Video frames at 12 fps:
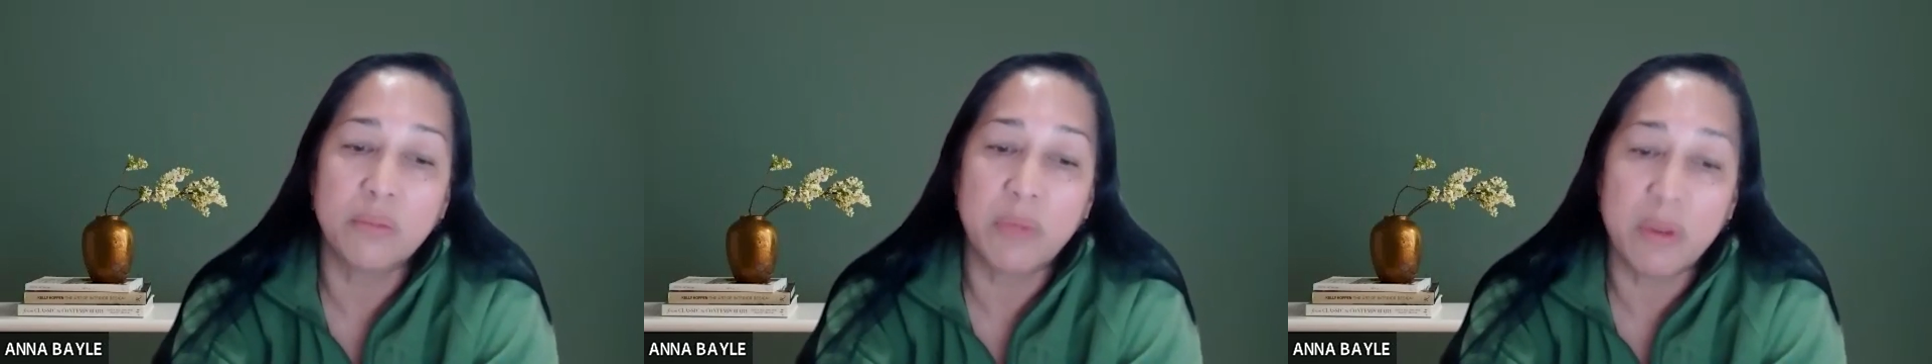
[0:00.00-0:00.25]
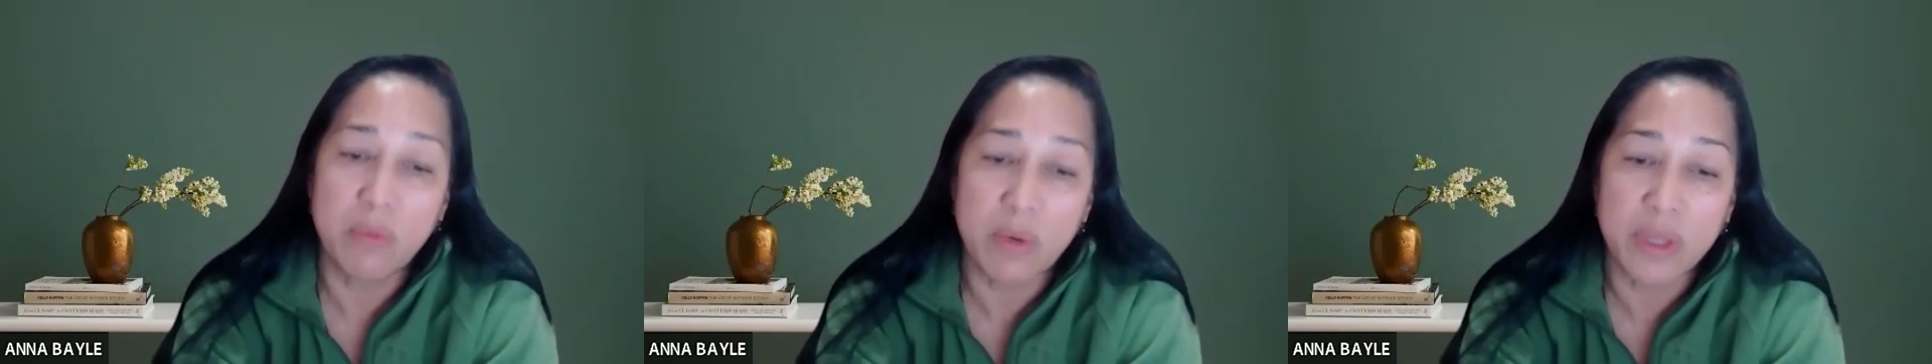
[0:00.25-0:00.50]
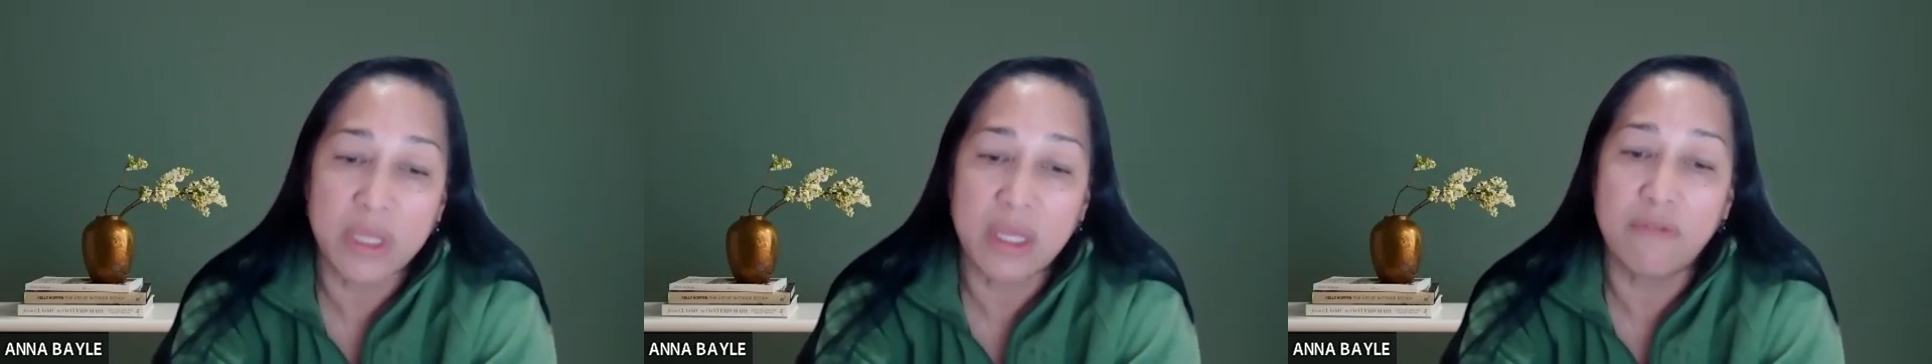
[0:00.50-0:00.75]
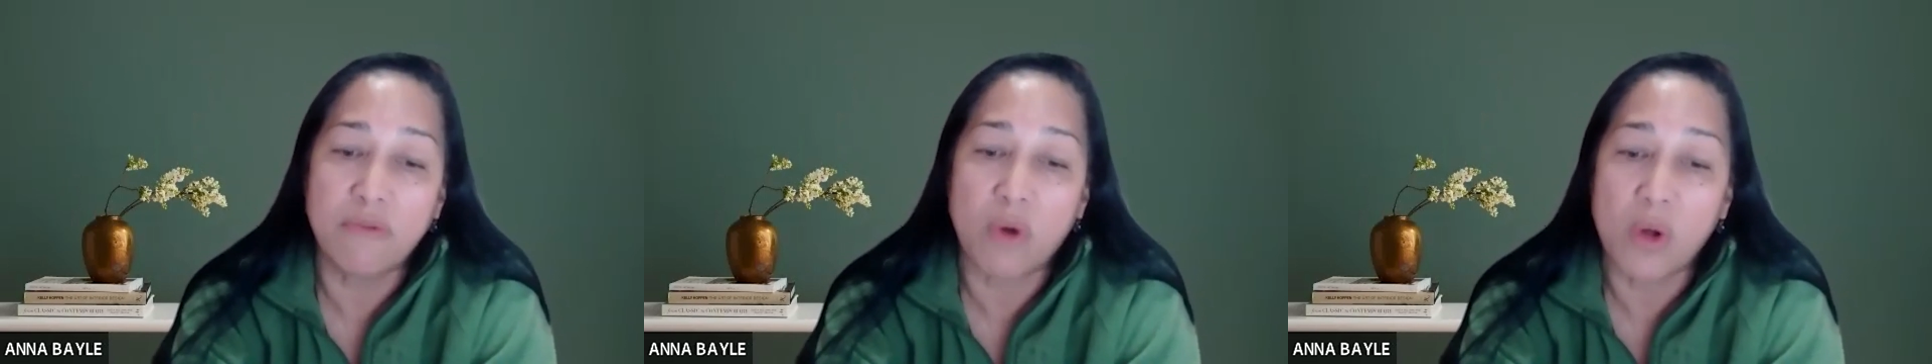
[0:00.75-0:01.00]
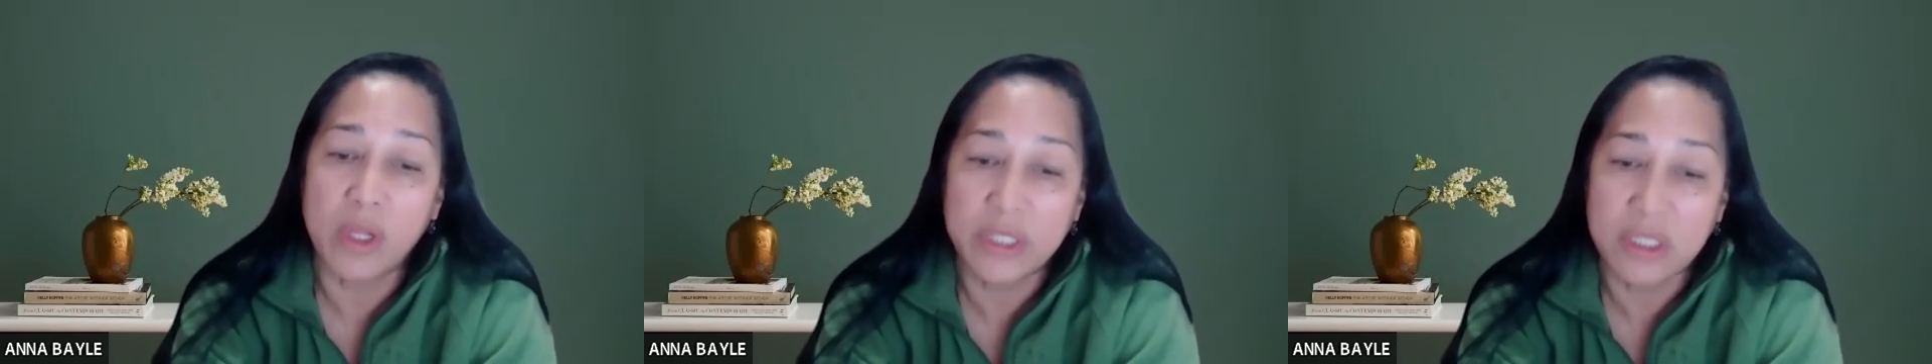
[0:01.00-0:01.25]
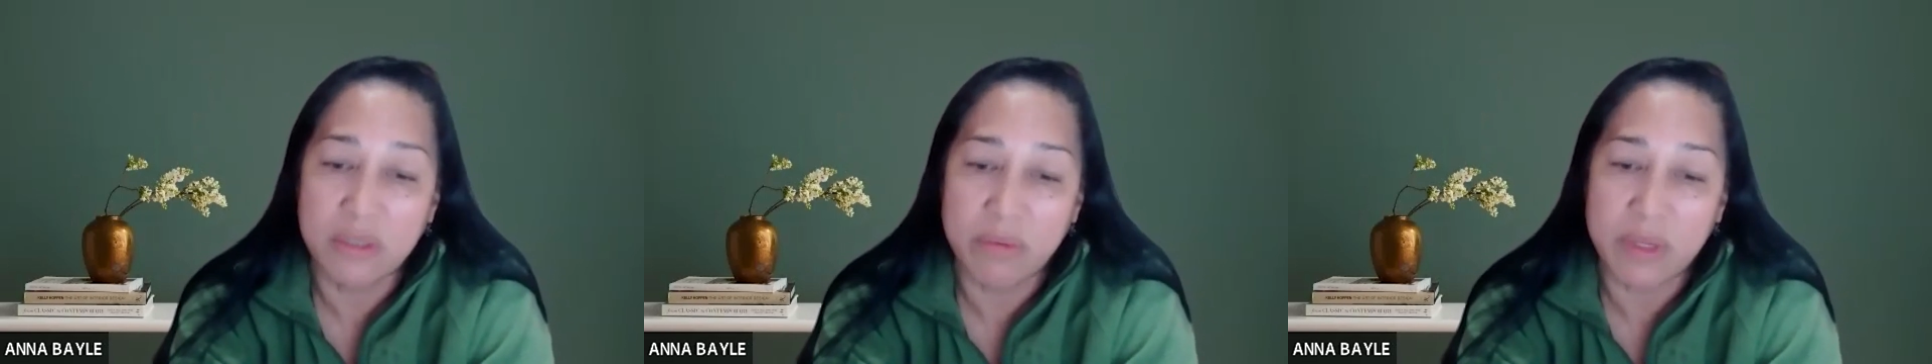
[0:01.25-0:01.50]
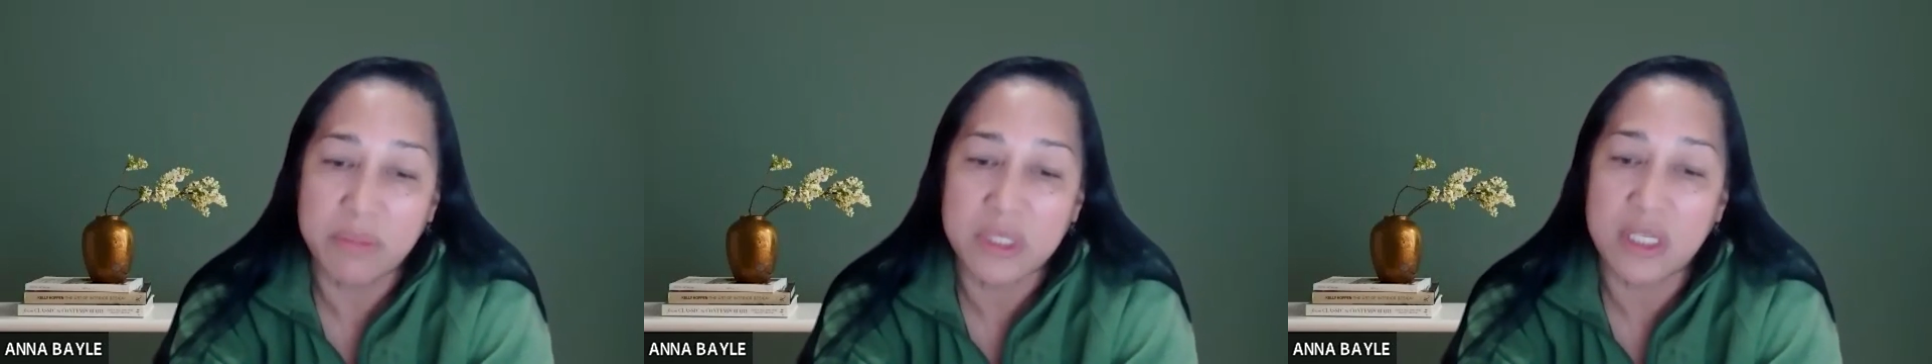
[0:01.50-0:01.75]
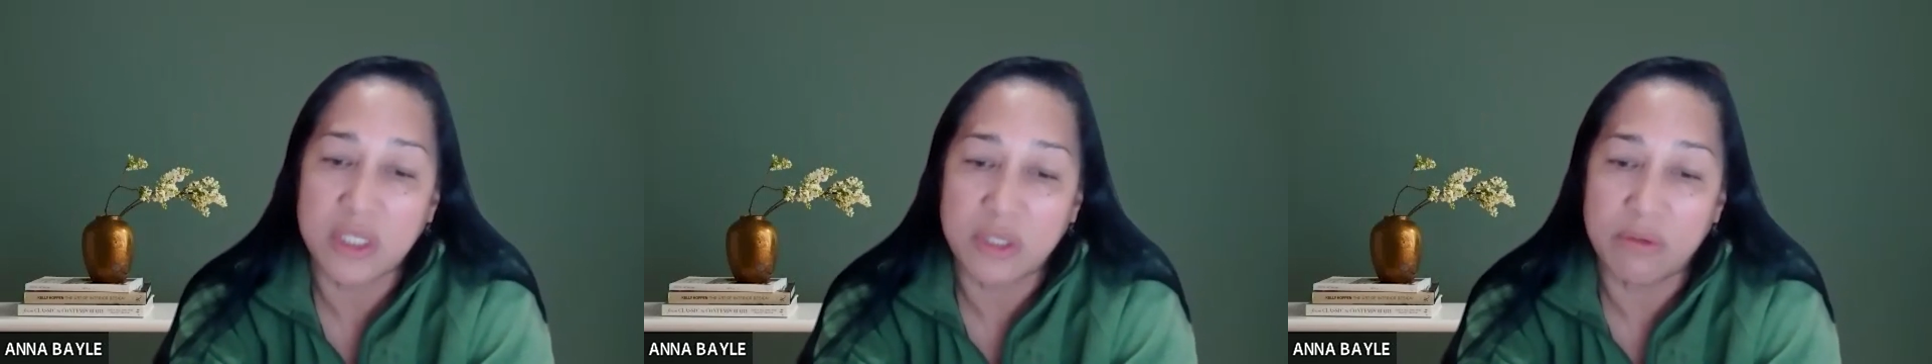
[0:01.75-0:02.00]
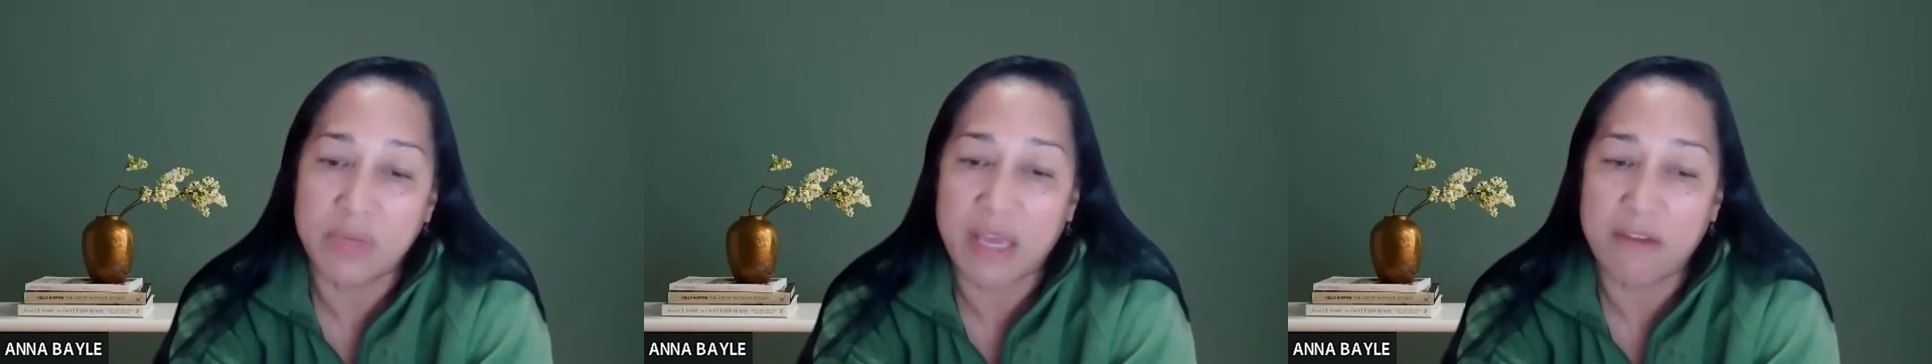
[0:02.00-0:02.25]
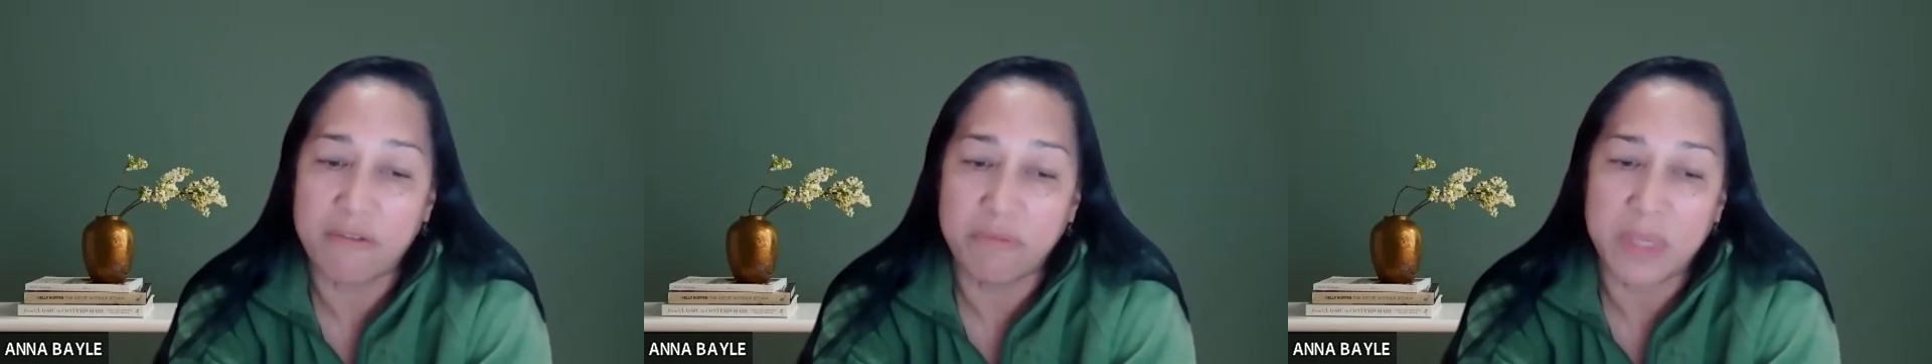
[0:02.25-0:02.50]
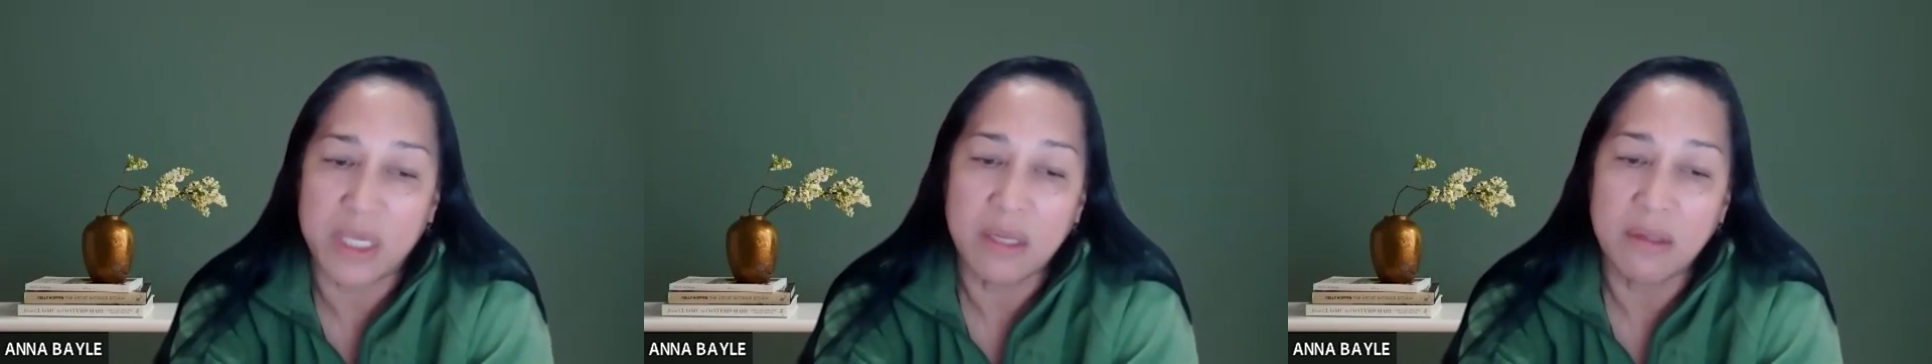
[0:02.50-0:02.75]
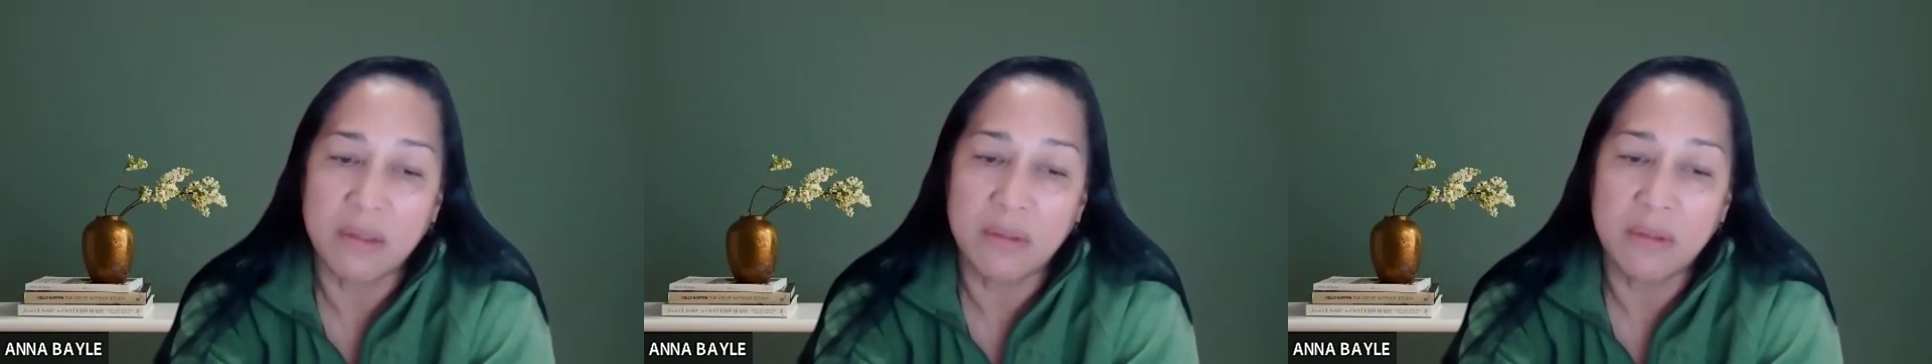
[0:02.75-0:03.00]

to be worthy of all the dreams that you gave me.